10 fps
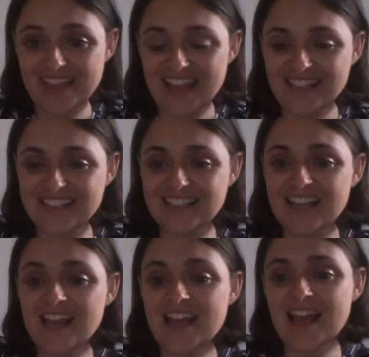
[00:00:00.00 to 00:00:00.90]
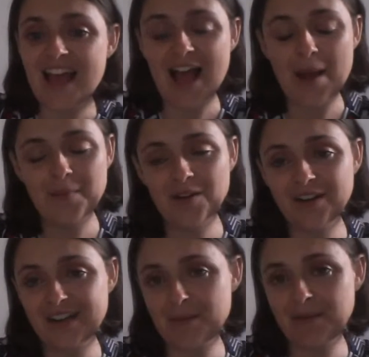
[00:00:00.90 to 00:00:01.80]
Thanks. I'm not
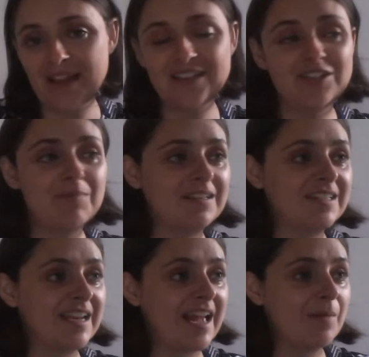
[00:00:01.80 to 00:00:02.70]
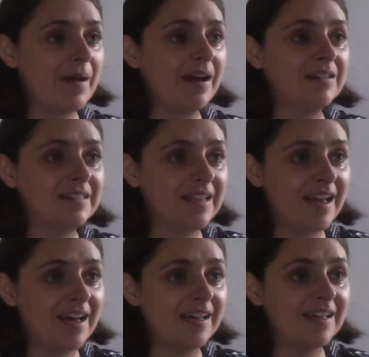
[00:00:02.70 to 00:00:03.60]
going to complain too much today about
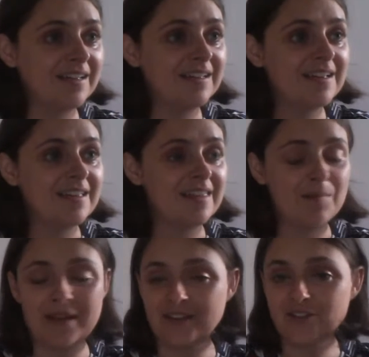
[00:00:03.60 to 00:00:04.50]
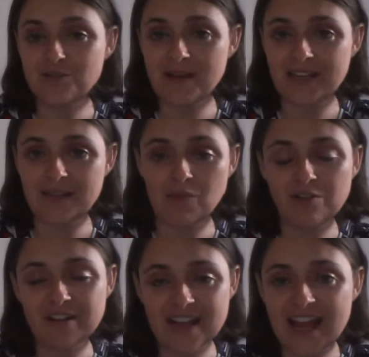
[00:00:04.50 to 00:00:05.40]
there being too many
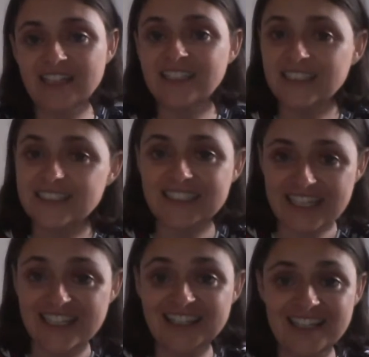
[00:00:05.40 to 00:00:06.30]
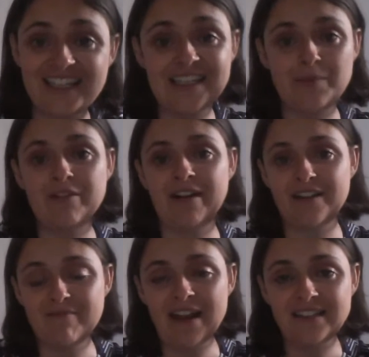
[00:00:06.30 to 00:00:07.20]
moderate candidates in the
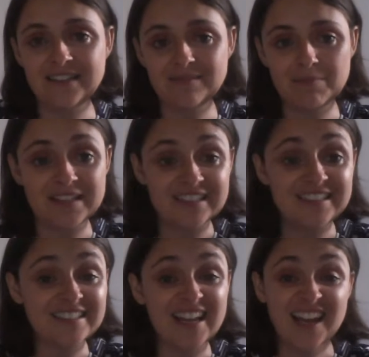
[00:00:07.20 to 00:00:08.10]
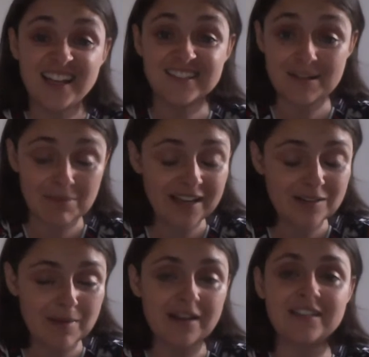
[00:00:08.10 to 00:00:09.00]
Democratic race, because since I last
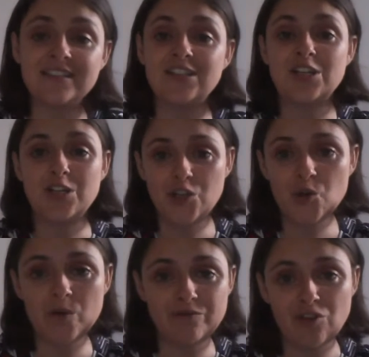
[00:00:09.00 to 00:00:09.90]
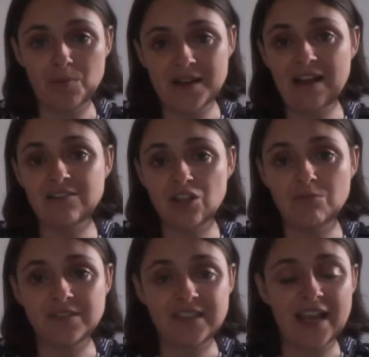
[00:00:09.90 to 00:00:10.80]
complained about it, two have dropped out,
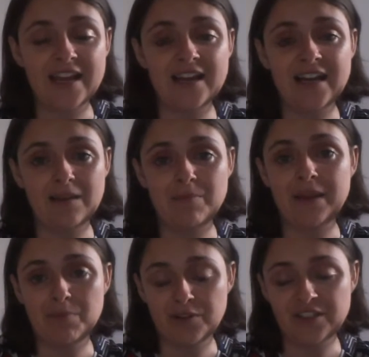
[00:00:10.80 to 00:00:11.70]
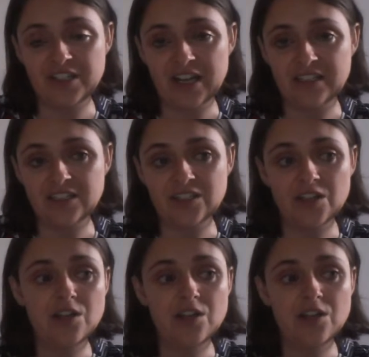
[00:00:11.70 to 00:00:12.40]
Tom Steyer and Pete Buttigieg.